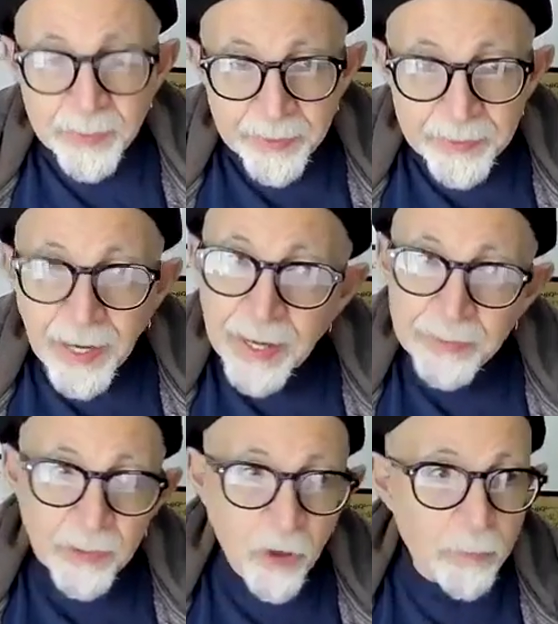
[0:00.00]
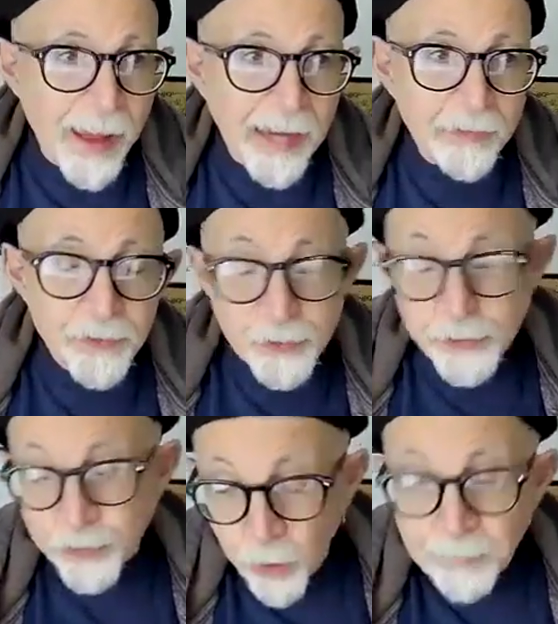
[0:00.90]
Again, I had to go back
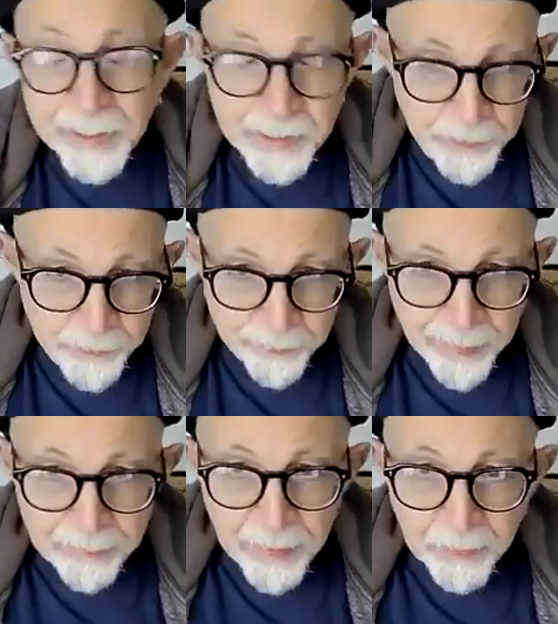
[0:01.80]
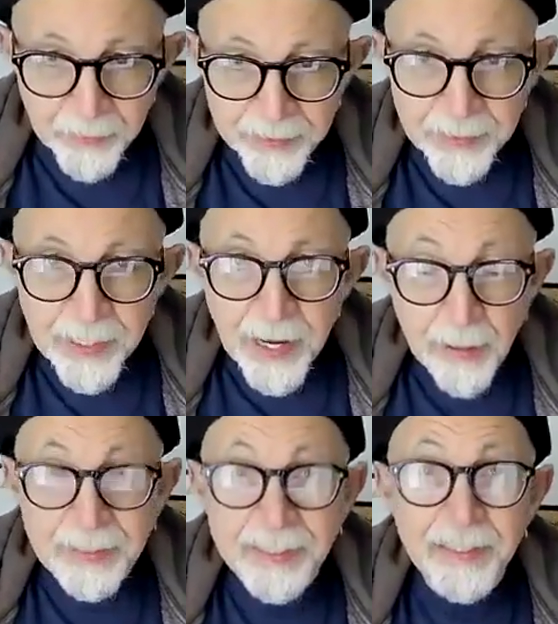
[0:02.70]
so many years in my memory.
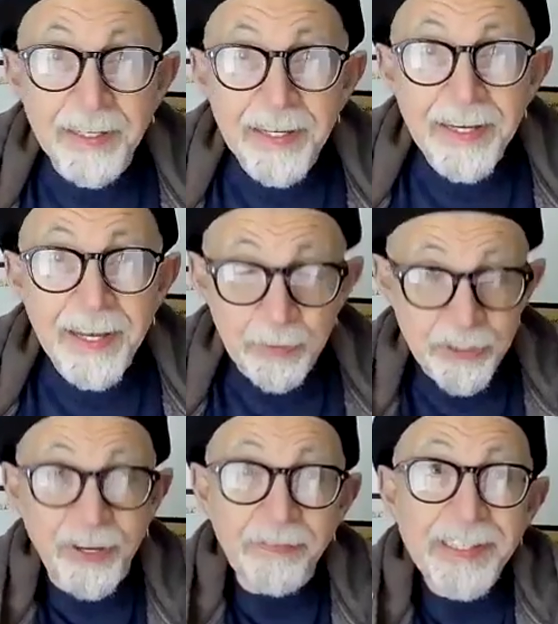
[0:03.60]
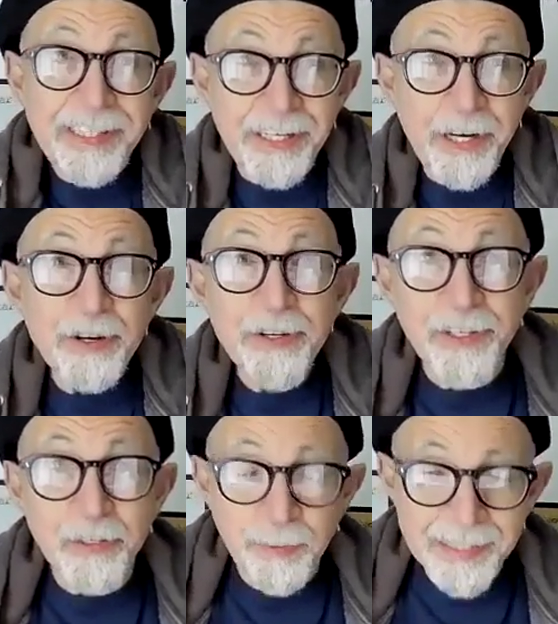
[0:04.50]
I mean, it was 17
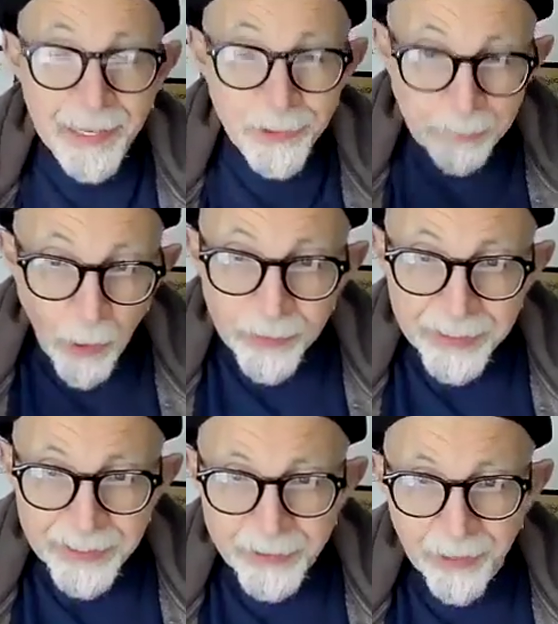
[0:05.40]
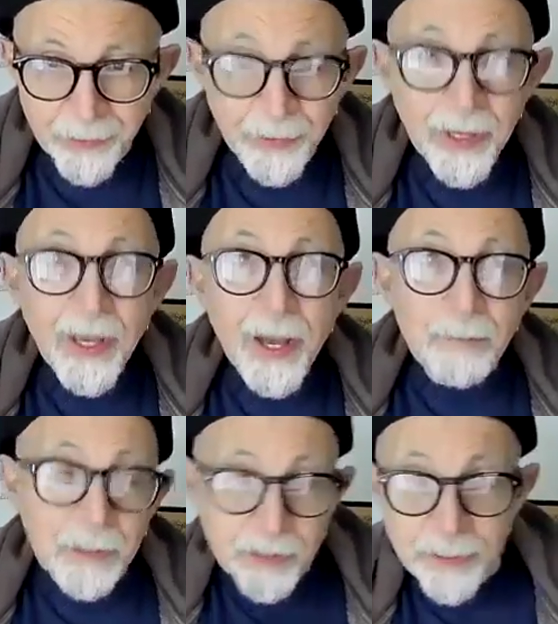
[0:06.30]
years since we last spoke to each other,
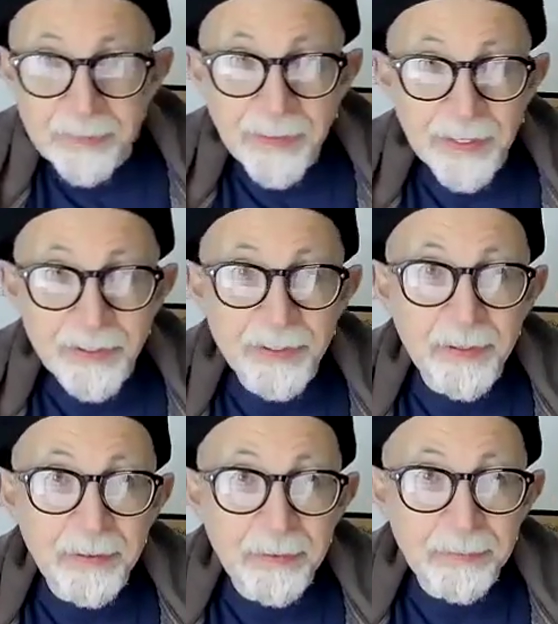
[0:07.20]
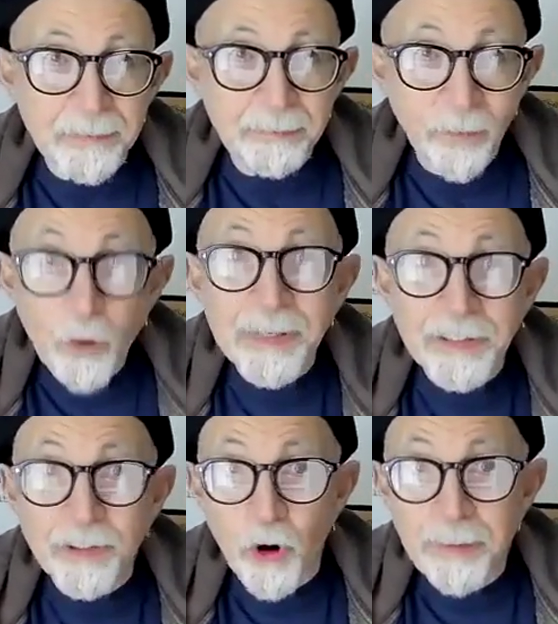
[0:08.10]
but some of these
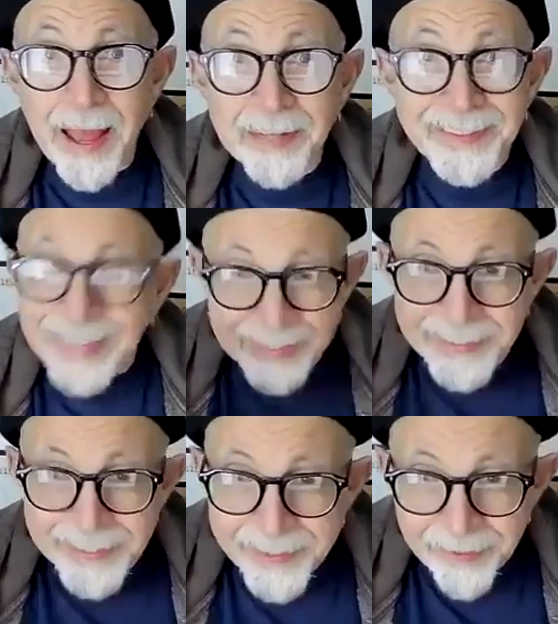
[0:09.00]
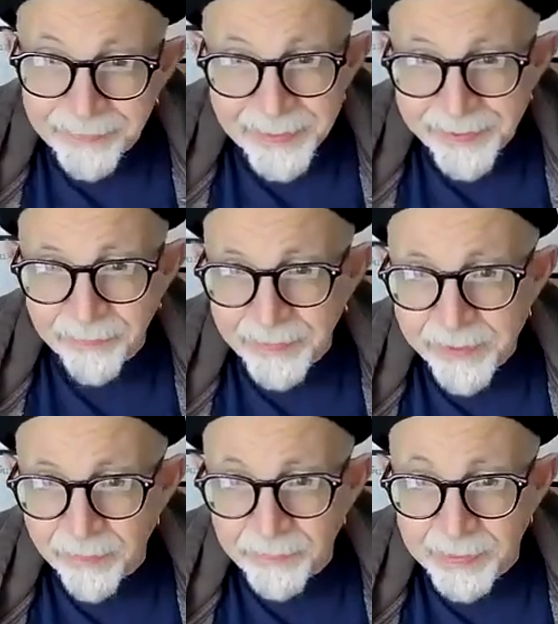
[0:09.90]
moments go back to 1977
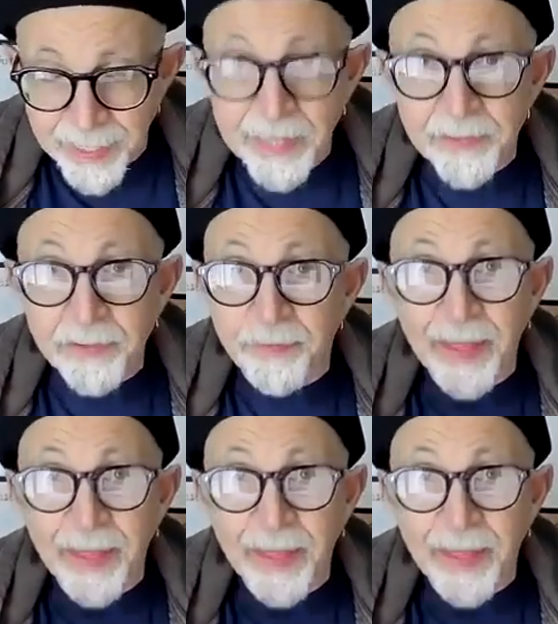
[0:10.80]
and 78.